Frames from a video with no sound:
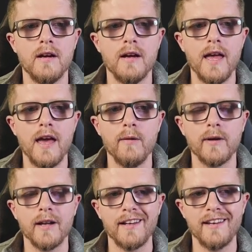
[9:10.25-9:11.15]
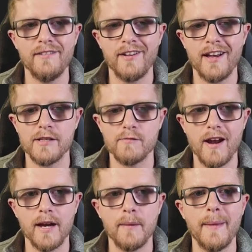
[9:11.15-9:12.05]
Here we're going to leave it as
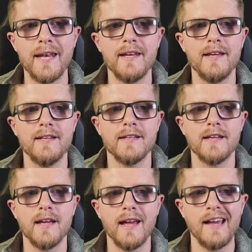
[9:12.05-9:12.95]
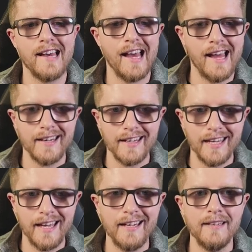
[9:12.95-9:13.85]
recommended, and
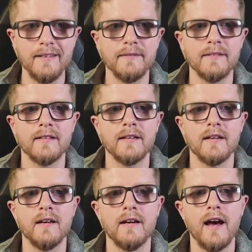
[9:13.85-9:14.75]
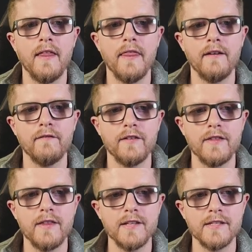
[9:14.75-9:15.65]
again. And then for
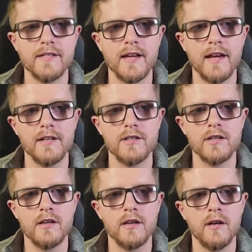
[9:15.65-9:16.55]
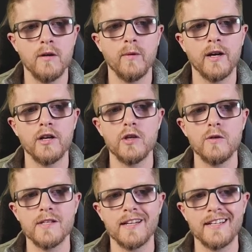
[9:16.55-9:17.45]
this stage, we're going to
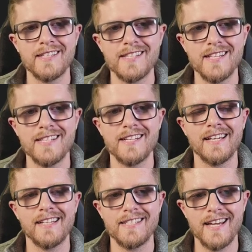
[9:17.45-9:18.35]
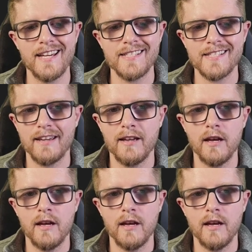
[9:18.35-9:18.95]
use an existing disk.